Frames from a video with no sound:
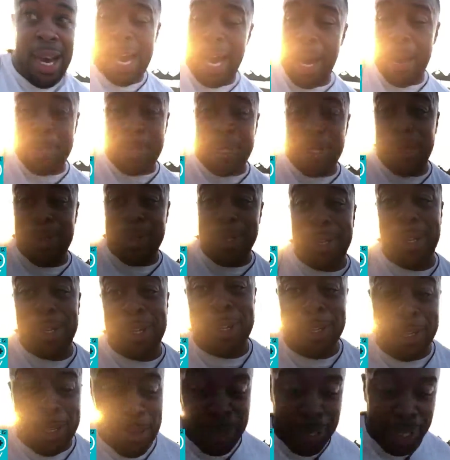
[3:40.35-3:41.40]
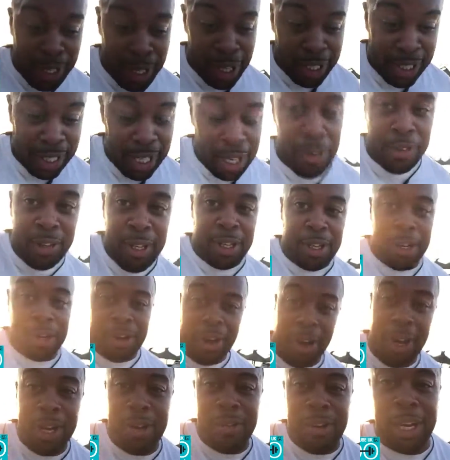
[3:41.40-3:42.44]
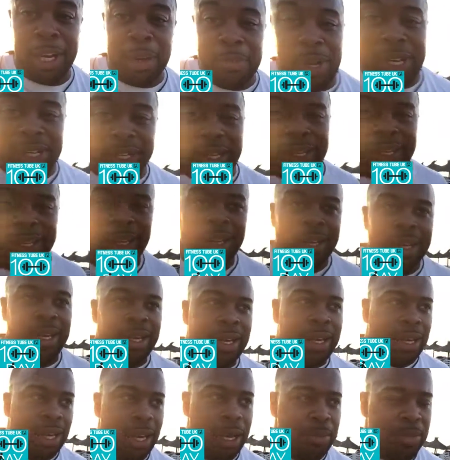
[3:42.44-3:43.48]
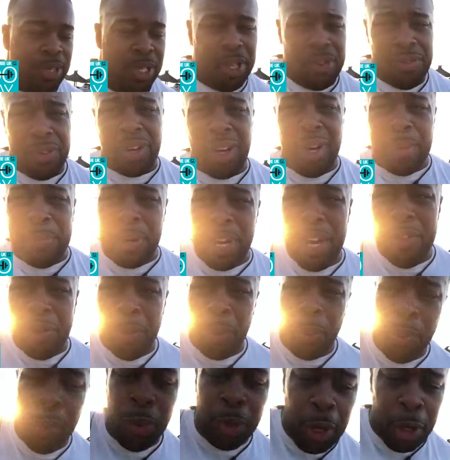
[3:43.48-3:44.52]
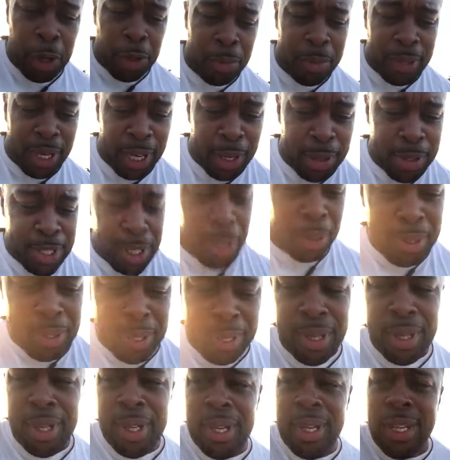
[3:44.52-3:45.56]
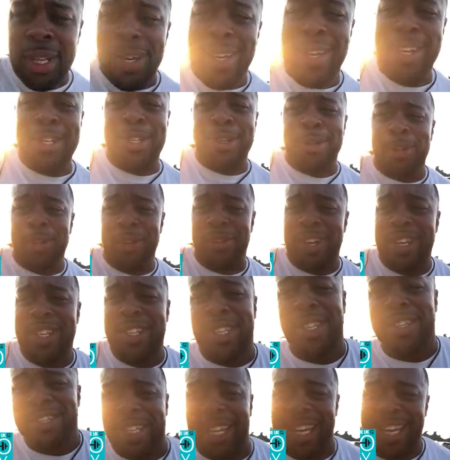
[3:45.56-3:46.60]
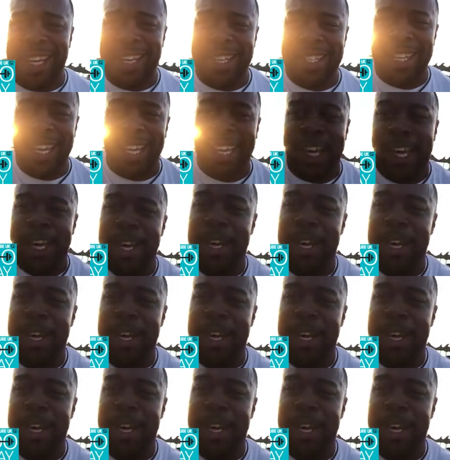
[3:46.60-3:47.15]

Absolutely kind of do it. I definitely kind of highly recommend it. So I've got a bit of a walk home now, so enjoy the rest of your day. Take